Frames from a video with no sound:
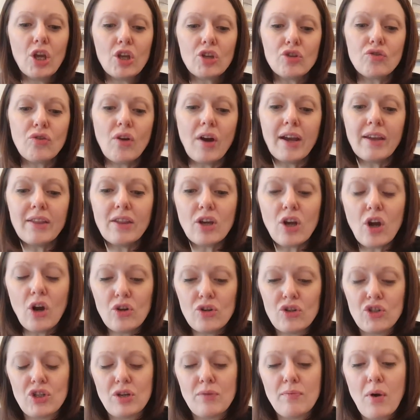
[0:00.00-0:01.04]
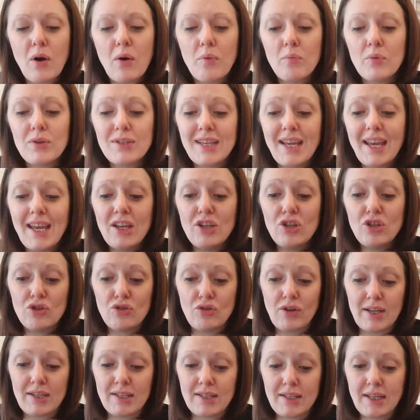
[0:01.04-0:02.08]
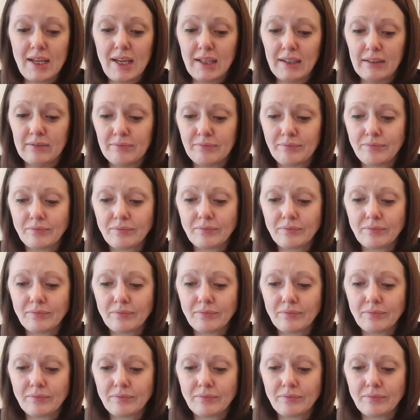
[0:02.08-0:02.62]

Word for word: Trying the costume on was interesting.